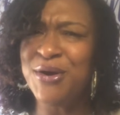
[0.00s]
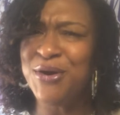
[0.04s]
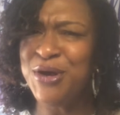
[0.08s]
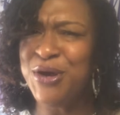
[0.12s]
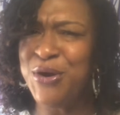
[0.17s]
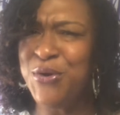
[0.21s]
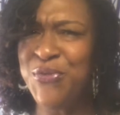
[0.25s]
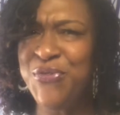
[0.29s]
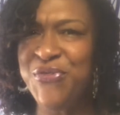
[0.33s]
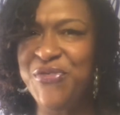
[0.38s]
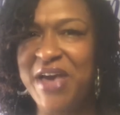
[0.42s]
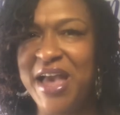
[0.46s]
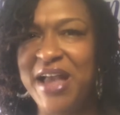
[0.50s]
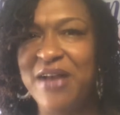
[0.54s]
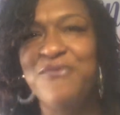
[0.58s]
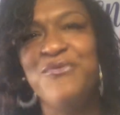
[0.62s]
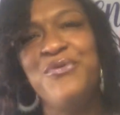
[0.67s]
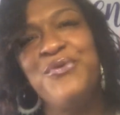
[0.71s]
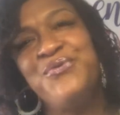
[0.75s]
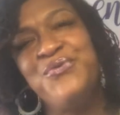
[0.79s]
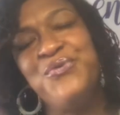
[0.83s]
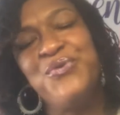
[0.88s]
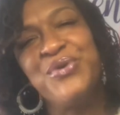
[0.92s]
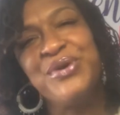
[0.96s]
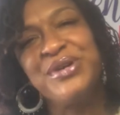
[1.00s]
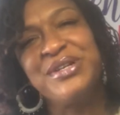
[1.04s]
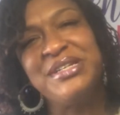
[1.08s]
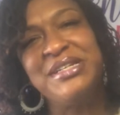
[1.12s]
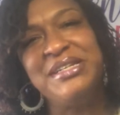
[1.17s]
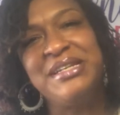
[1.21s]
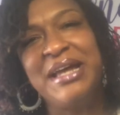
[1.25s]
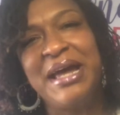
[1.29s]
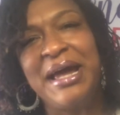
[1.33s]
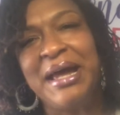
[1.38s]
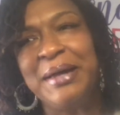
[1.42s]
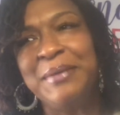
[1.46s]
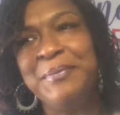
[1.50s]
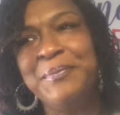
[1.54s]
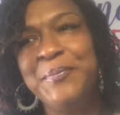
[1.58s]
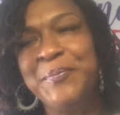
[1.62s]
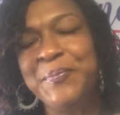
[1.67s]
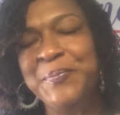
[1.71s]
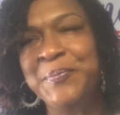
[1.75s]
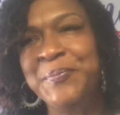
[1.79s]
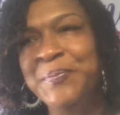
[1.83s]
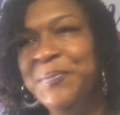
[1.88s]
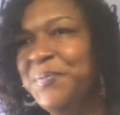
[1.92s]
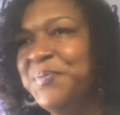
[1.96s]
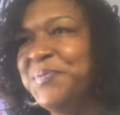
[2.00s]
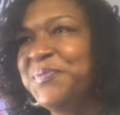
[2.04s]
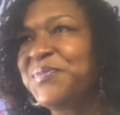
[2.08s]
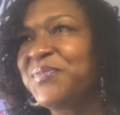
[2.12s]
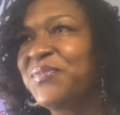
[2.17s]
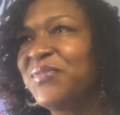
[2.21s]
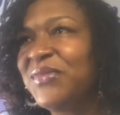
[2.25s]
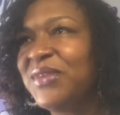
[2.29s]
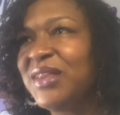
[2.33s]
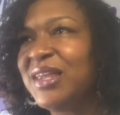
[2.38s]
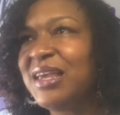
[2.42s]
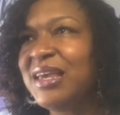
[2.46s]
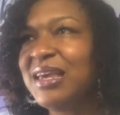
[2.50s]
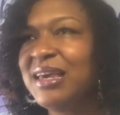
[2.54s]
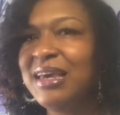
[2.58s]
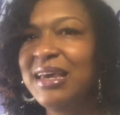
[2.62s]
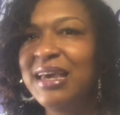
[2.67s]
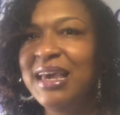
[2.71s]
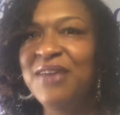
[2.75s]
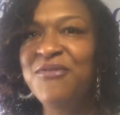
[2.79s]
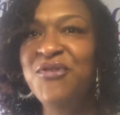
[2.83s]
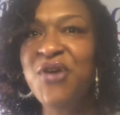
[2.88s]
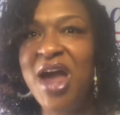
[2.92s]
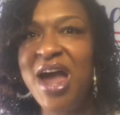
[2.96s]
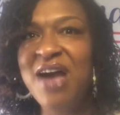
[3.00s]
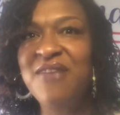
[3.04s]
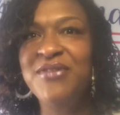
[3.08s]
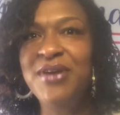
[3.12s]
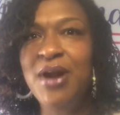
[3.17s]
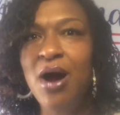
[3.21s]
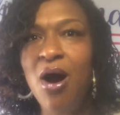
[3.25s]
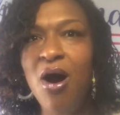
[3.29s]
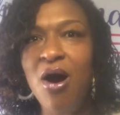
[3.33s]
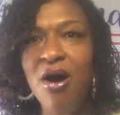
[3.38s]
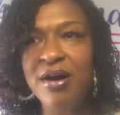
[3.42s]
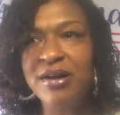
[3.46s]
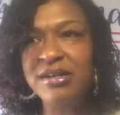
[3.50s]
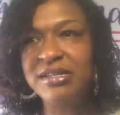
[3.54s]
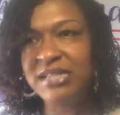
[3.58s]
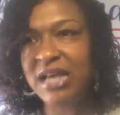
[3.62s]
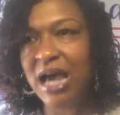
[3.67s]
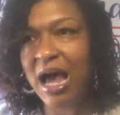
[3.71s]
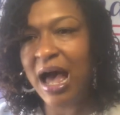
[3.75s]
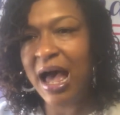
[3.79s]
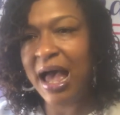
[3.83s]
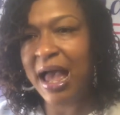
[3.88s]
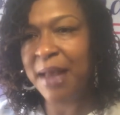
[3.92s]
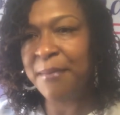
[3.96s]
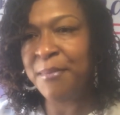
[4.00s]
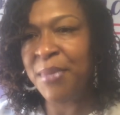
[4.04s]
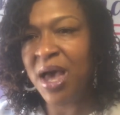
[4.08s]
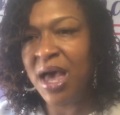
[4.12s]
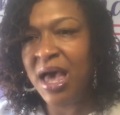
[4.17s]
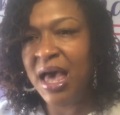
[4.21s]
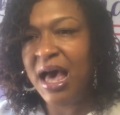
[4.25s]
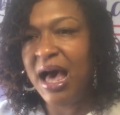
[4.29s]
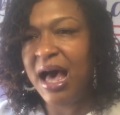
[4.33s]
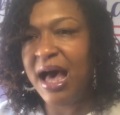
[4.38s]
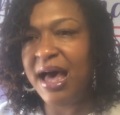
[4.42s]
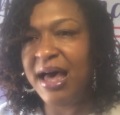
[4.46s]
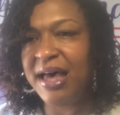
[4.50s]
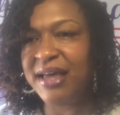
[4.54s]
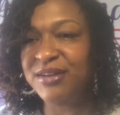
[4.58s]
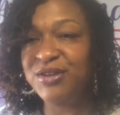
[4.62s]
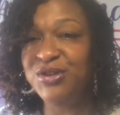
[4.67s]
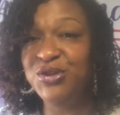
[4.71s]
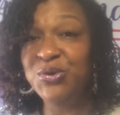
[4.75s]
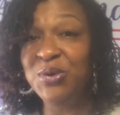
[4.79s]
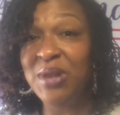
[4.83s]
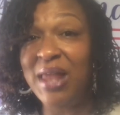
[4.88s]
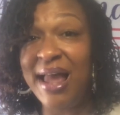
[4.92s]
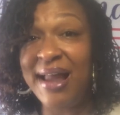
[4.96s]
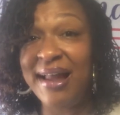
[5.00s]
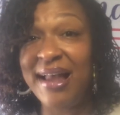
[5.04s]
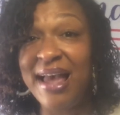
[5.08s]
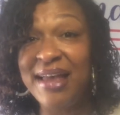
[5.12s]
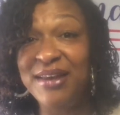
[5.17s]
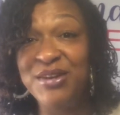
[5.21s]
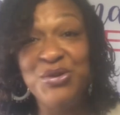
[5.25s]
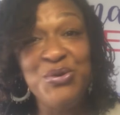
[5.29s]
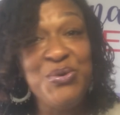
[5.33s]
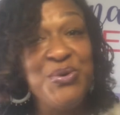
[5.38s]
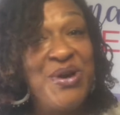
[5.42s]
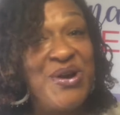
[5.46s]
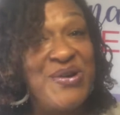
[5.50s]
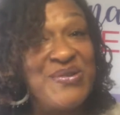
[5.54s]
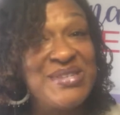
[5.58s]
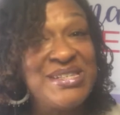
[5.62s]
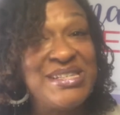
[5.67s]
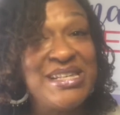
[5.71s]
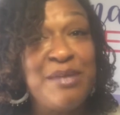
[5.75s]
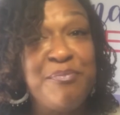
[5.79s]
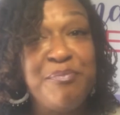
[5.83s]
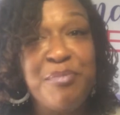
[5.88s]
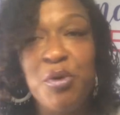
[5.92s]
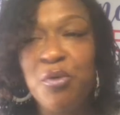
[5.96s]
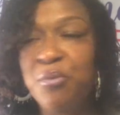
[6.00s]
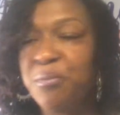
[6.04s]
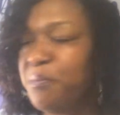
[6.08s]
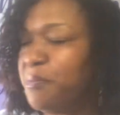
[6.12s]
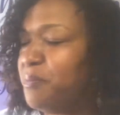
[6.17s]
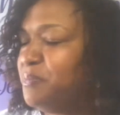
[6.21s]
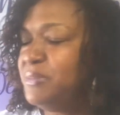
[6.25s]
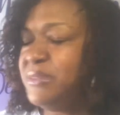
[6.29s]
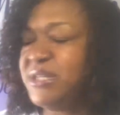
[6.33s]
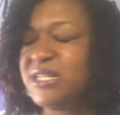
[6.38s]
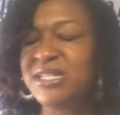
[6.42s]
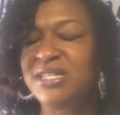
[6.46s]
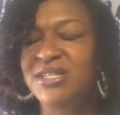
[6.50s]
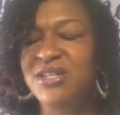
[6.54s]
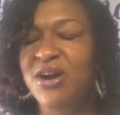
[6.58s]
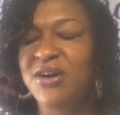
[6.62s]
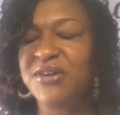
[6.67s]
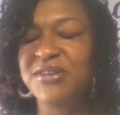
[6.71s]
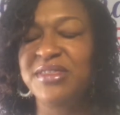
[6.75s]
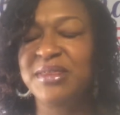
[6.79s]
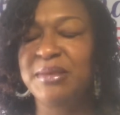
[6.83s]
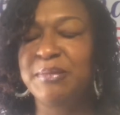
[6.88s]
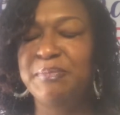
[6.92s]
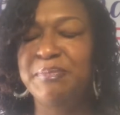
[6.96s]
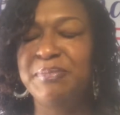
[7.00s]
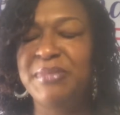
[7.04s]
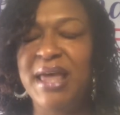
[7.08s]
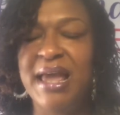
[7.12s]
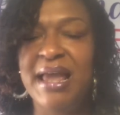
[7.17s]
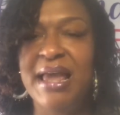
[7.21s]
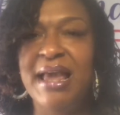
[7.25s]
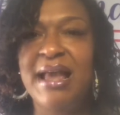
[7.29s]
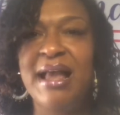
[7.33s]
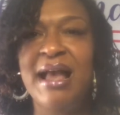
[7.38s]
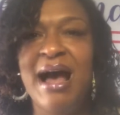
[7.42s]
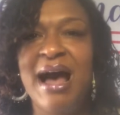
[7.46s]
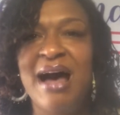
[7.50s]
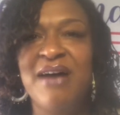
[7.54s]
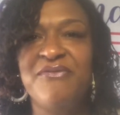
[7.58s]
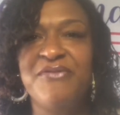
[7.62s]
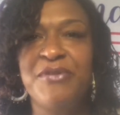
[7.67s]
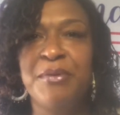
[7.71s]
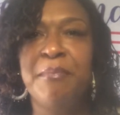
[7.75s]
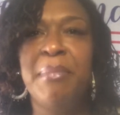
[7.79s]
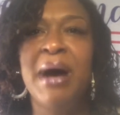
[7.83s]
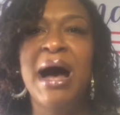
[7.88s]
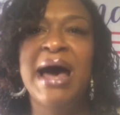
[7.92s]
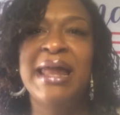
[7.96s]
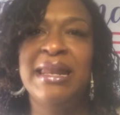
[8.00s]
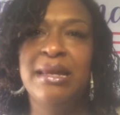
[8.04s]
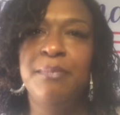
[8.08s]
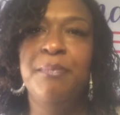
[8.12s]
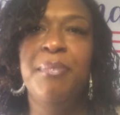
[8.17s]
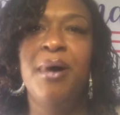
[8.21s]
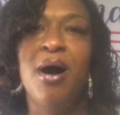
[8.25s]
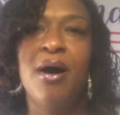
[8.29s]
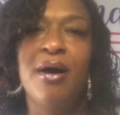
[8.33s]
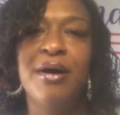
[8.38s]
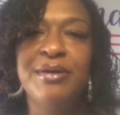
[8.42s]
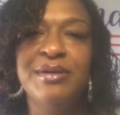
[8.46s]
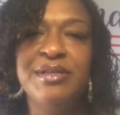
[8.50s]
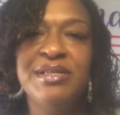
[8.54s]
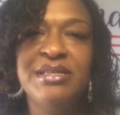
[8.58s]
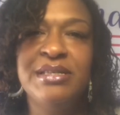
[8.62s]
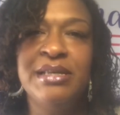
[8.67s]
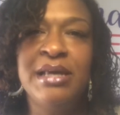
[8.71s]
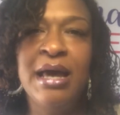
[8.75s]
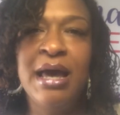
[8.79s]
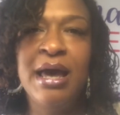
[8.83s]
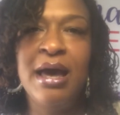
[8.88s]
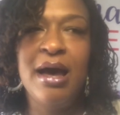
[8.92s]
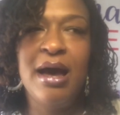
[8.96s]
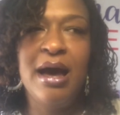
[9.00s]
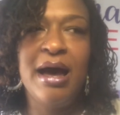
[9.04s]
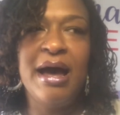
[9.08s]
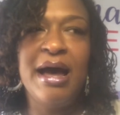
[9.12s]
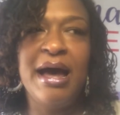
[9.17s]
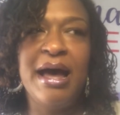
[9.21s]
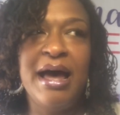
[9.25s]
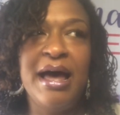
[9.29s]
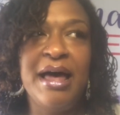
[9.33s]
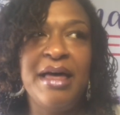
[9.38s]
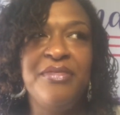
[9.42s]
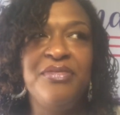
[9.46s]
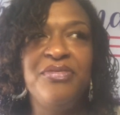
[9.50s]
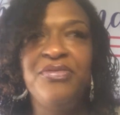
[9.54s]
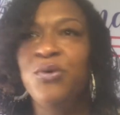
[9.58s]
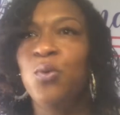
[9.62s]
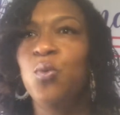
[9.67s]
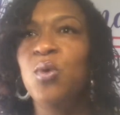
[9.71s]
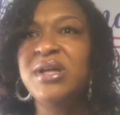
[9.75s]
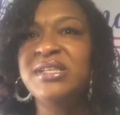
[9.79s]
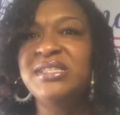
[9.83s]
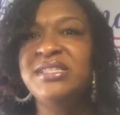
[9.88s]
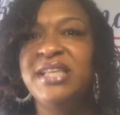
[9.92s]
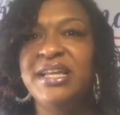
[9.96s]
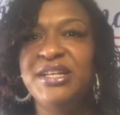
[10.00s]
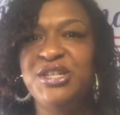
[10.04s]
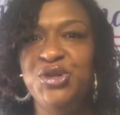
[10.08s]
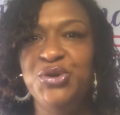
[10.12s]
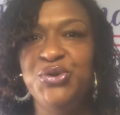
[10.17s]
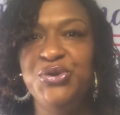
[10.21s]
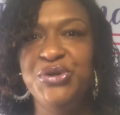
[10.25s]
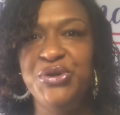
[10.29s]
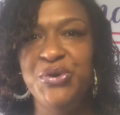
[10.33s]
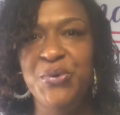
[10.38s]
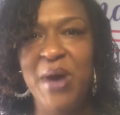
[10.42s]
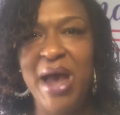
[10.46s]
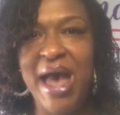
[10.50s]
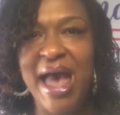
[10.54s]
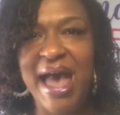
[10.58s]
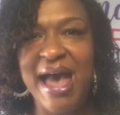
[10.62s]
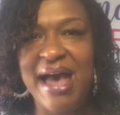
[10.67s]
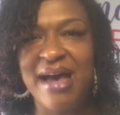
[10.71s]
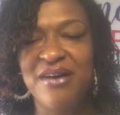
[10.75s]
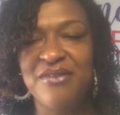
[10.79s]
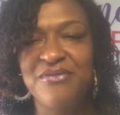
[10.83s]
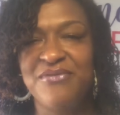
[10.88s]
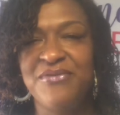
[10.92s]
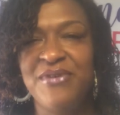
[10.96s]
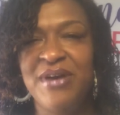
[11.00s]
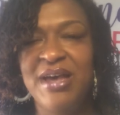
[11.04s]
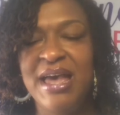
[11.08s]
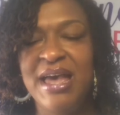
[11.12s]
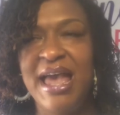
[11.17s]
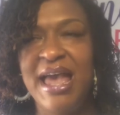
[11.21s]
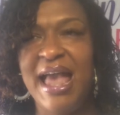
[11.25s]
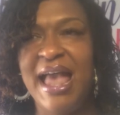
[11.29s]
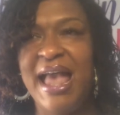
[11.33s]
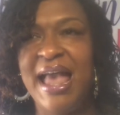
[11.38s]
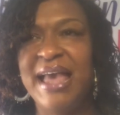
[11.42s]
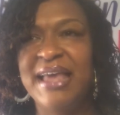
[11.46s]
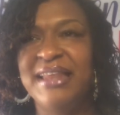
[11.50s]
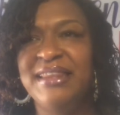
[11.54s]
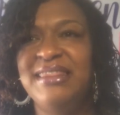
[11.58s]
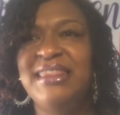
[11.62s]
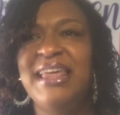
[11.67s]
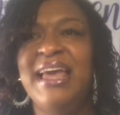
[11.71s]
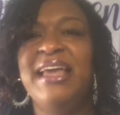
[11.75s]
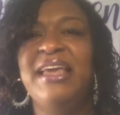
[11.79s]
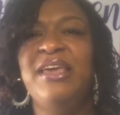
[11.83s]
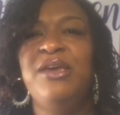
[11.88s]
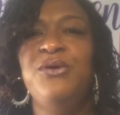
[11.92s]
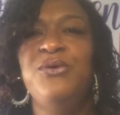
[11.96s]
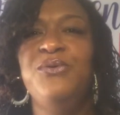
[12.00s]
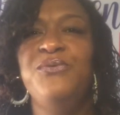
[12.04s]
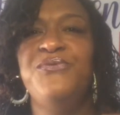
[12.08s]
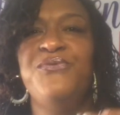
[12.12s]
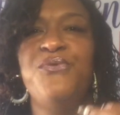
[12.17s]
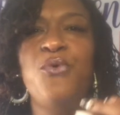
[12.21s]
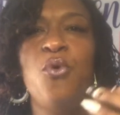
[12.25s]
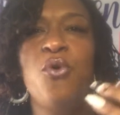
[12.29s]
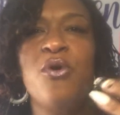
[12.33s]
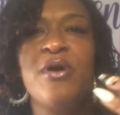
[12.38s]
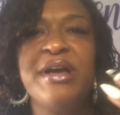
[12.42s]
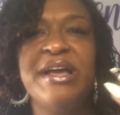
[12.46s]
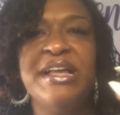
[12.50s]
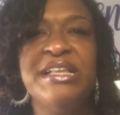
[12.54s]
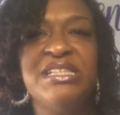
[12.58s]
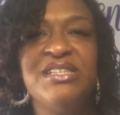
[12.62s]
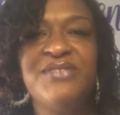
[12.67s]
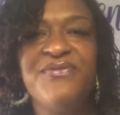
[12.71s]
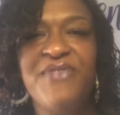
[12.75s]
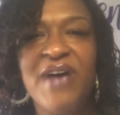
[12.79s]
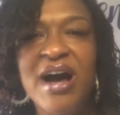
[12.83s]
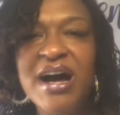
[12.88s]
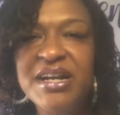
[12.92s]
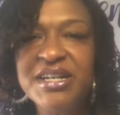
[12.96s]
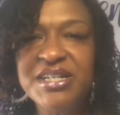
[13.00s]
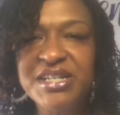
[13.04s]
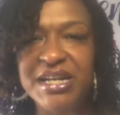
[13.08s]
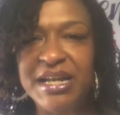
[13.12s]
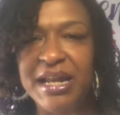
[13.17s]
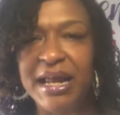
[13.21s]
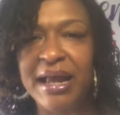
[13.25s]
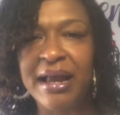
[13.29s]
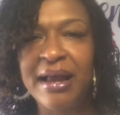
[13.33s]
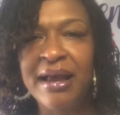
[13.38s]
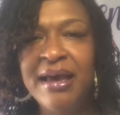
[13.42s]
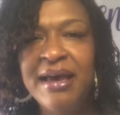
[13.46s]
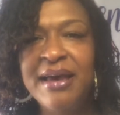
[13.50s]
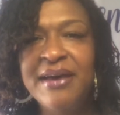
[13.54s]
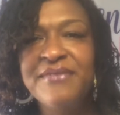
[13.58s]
are you thankful for today? If you're having a hard time, do like I do. Go simple. Just start thanking God for body parts, the ones that you do have, and thank you for its functioning.